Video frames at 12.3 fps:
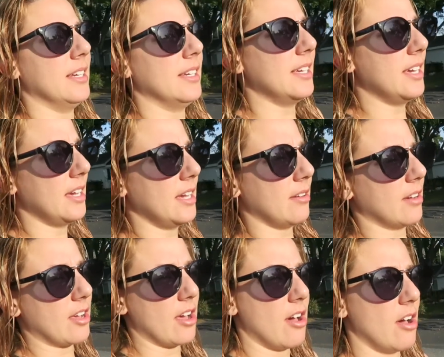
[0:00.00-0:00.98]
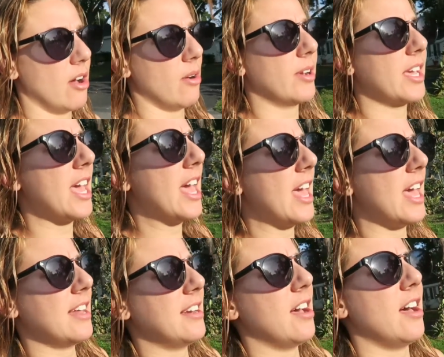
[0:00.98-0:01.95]
Here I go
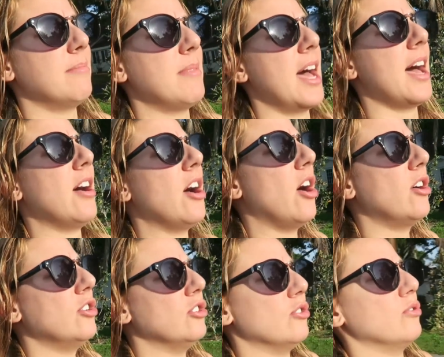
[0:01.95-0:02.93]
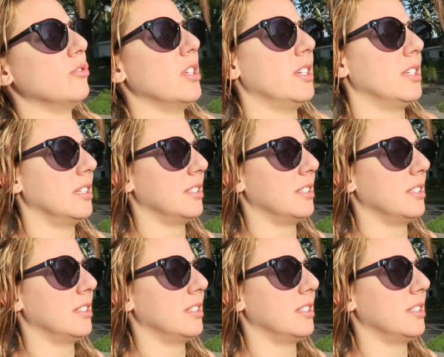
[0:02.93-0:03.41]
again on my own,